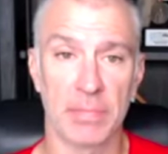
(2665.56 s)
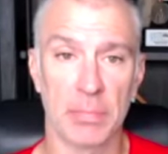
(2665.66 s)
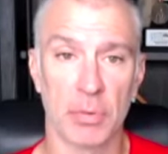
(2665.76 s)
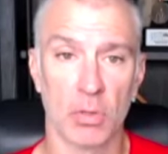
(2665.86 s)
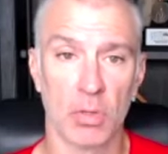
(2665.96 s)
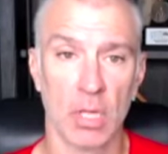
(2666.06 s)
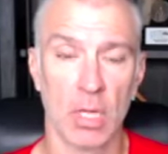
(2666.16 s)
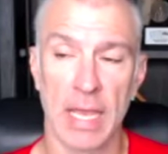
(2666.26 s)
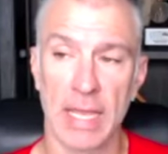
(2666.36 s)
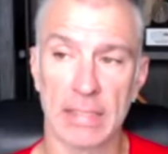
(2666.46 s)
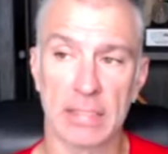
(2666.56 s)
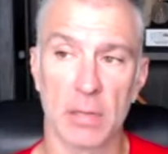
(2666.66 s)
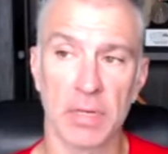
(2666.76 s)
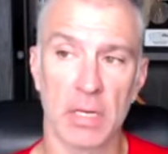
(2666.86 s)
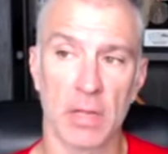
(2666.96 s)
people and
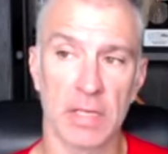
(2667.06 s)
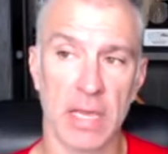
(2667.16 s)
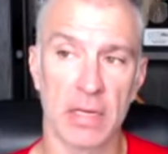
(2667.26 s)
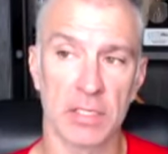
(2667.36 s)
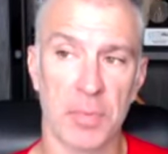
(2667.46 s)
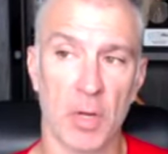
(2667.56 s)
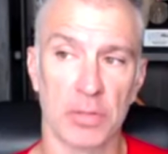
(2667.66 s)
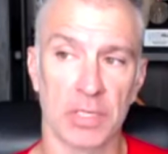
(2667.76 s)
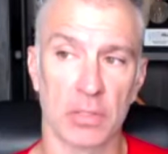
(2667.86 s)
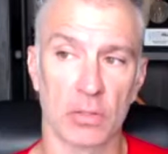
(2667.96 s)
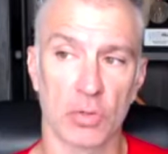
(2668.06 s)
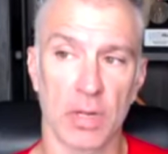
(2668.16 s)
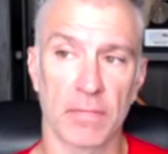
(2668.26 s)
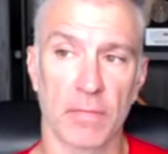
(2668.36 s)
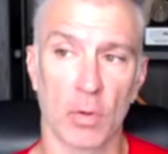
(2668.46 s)
somebody on the end is posing
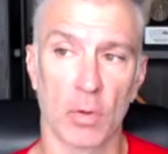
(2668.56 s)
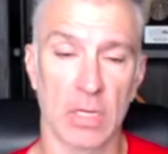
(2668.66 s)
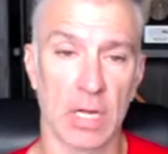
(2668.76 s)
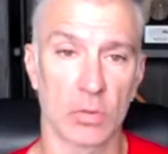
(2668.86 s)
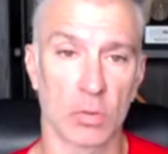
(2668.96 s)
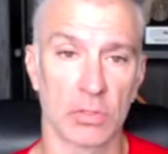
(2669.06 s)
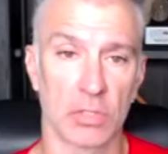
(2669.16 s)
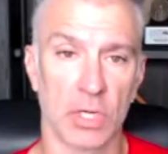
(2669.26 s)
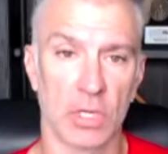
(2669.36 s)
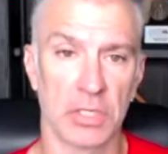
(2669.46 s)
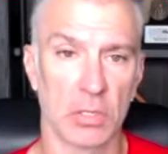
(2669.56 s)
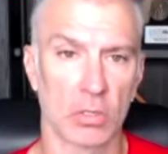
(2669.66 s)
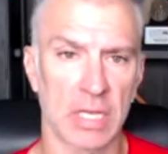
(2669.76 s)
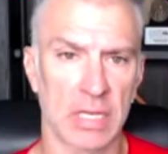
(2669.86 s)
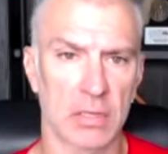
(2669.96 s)
straight forward and not towards the judge, it
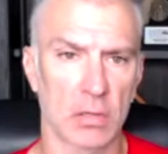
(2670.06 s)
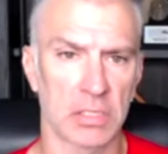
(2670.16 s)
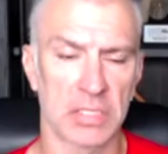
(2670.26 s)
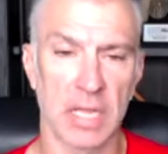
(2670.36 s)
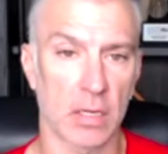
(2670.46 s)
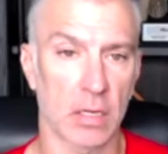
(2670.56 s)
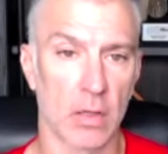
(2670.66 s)
looks like they're a stick.